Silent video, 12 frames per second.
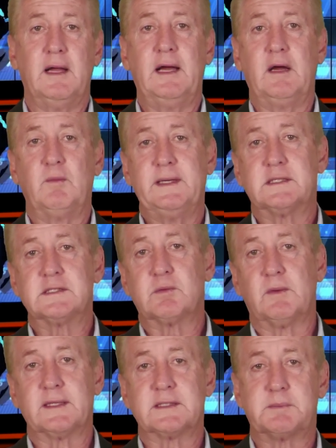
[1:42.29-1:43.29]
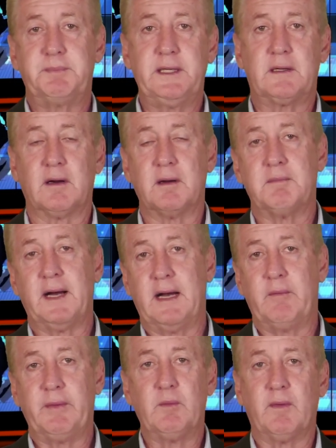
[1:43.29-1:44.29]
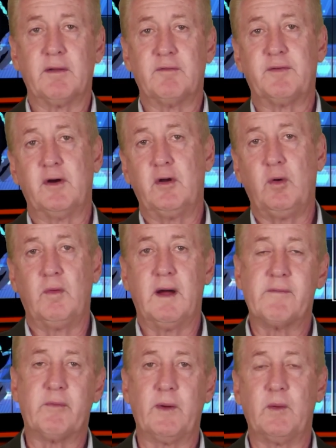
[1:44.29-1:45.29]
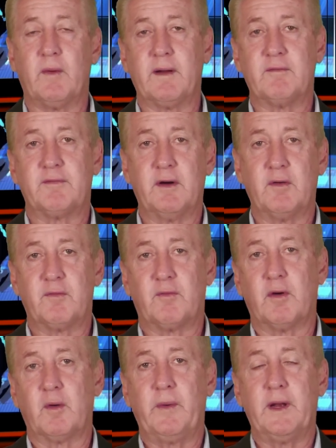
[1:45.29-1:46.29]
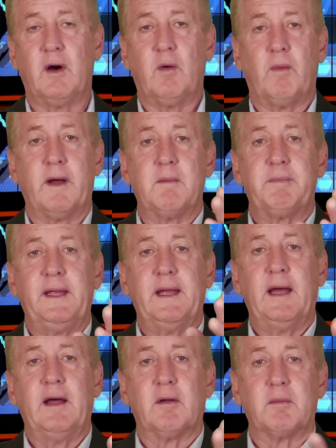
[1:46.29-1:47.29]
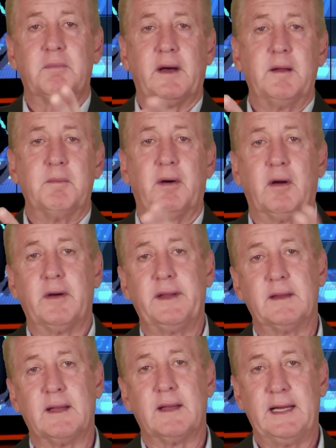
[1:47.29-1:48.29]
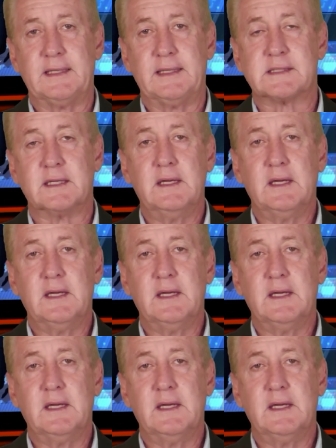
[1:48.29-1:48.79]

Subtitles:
And we just want to speak our mind. We want to vote whoever we want to vote for. We don't want to be held by party lines.